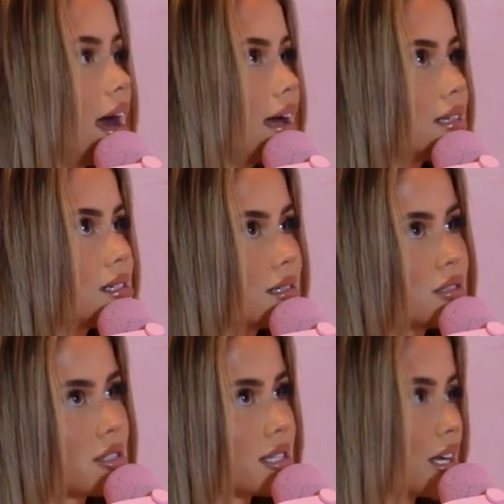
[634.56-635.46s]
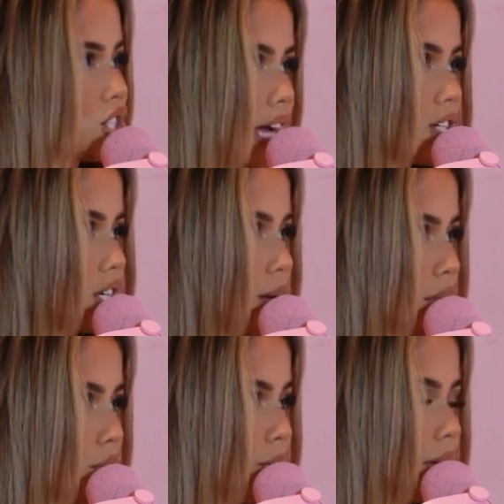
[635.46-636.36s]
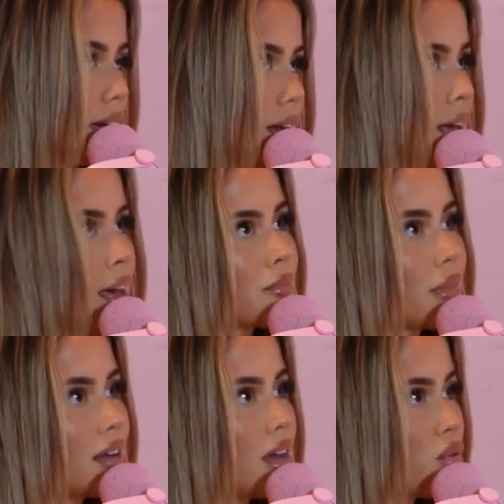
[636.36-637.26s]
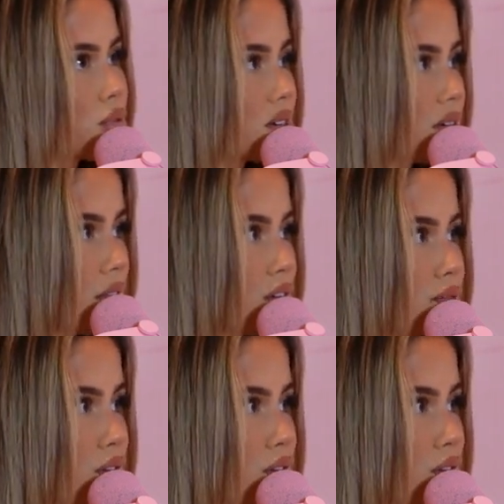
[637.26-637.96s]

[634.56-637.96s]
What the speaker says: and just like changed it up a little bit. And yeah, also a lot of